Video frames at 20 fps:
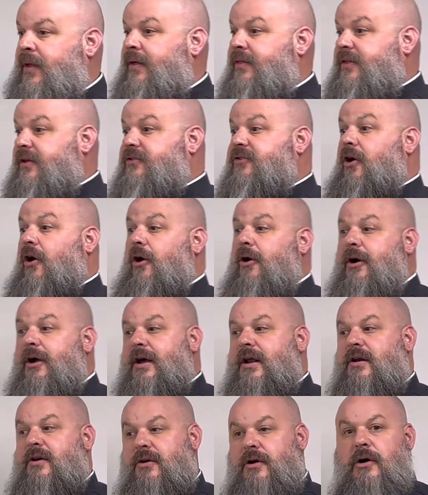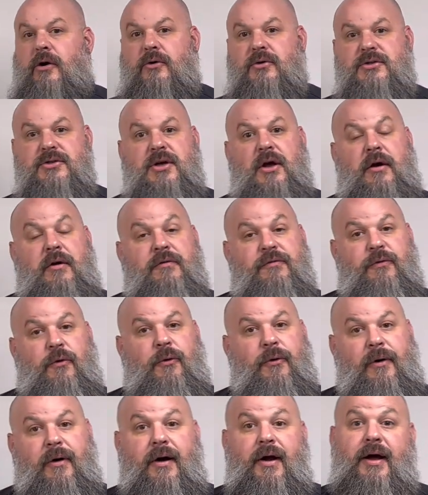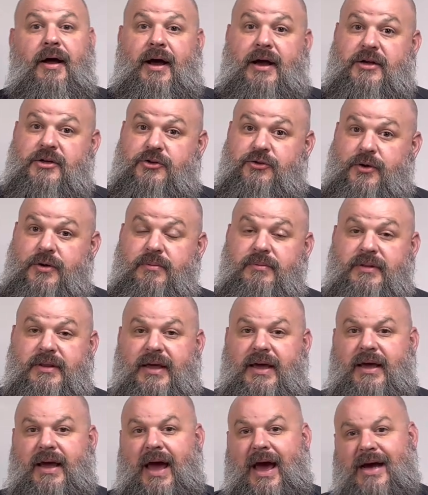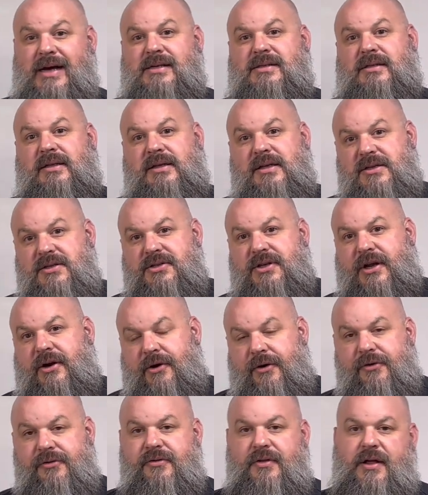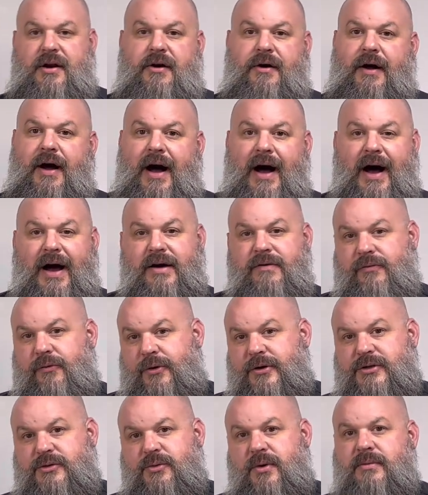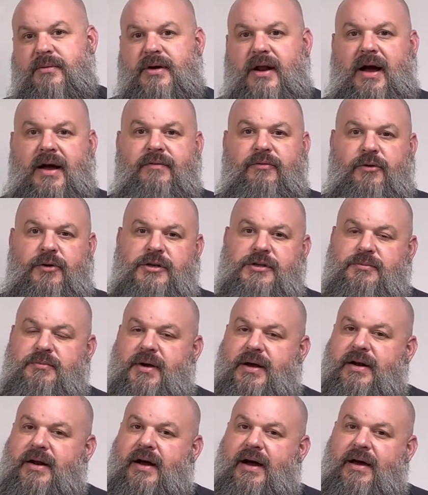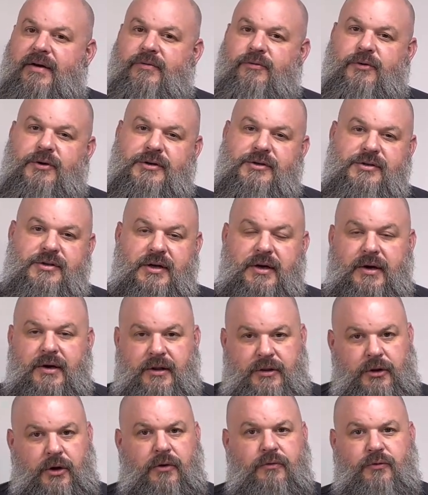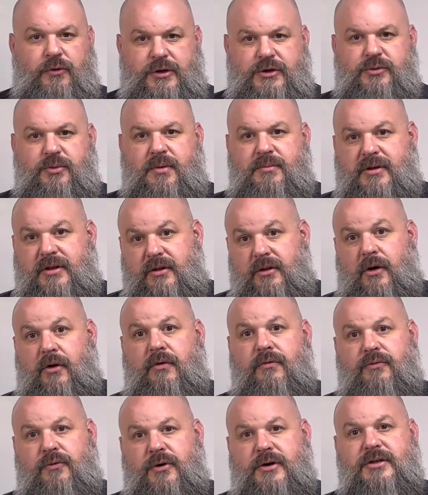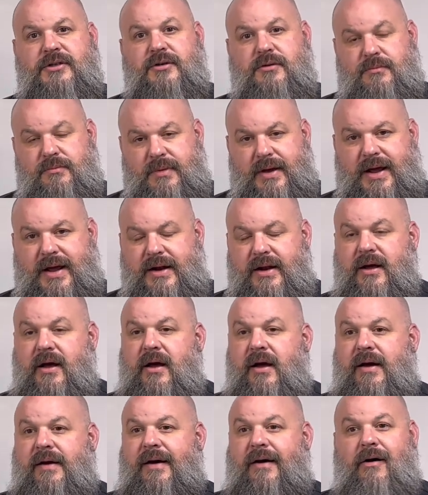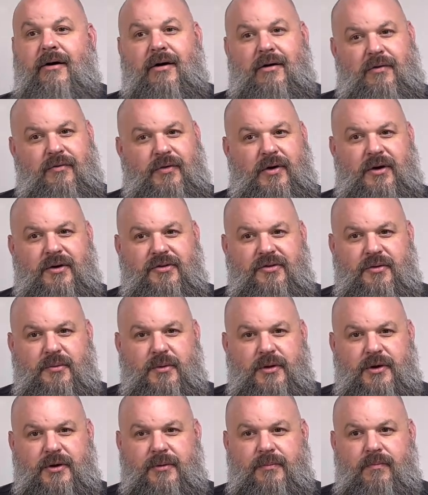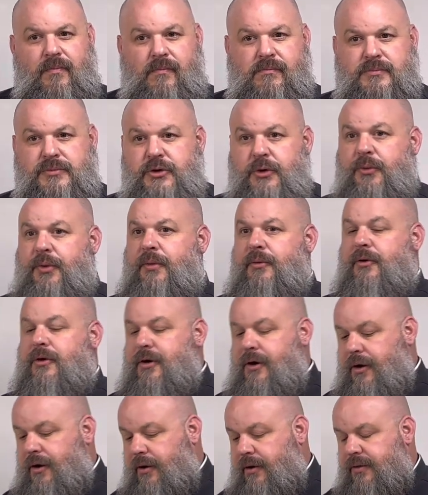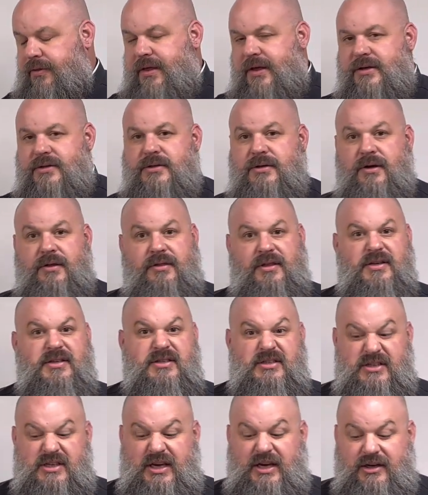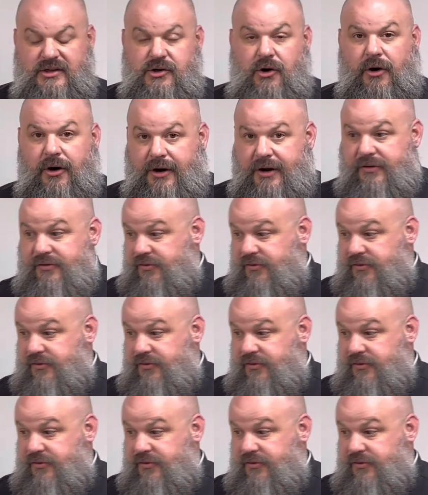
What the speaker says: The target notes for extremely excellent singers that are high-voiced women, high-voiced men, high-voiced, low-voiced women, low-voiced men are very similar. So we will call this the C target